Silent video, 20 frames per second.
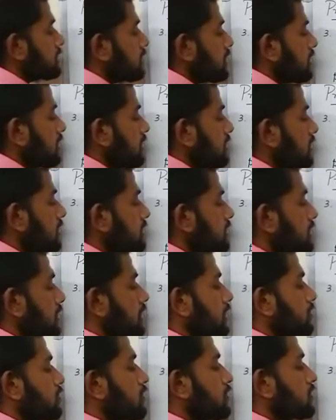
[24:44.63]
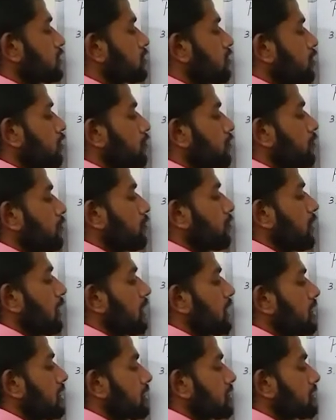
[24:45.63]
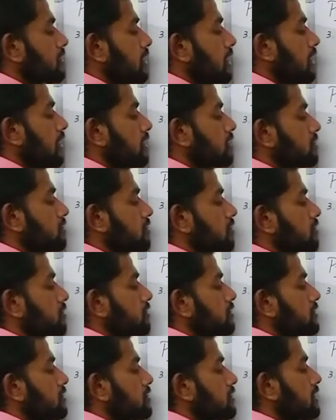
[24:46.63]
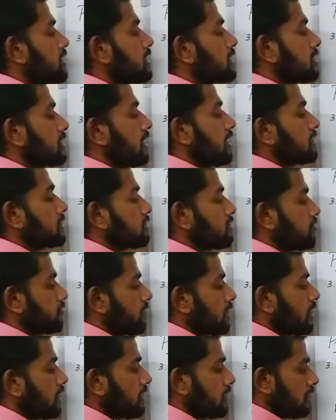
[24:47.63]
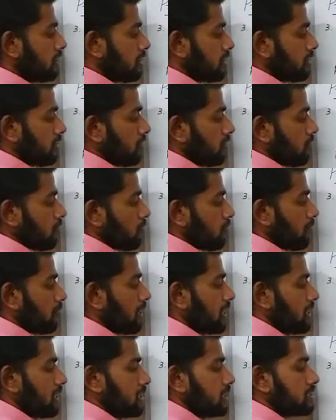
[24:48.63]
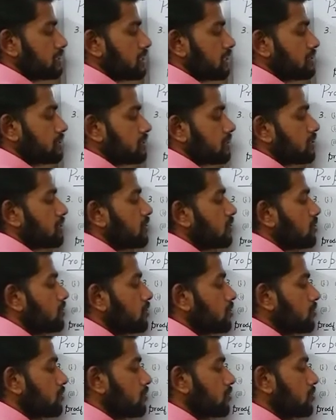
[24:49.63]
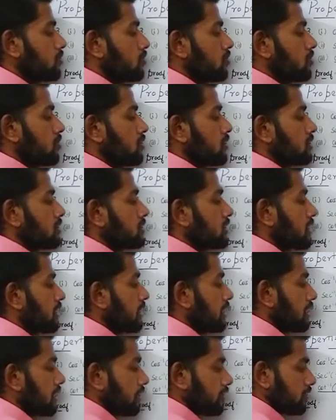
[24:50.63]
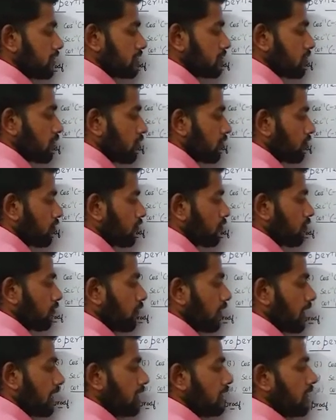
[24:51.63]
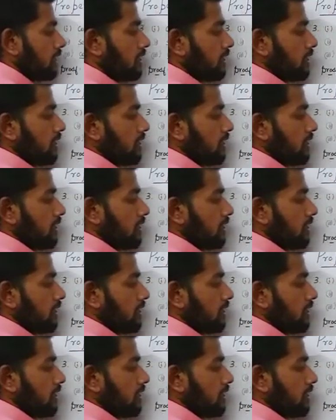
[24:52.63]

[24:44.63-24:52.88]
Secant inverse of minus x, it takes as y, minus x is equal to secant inverse of y,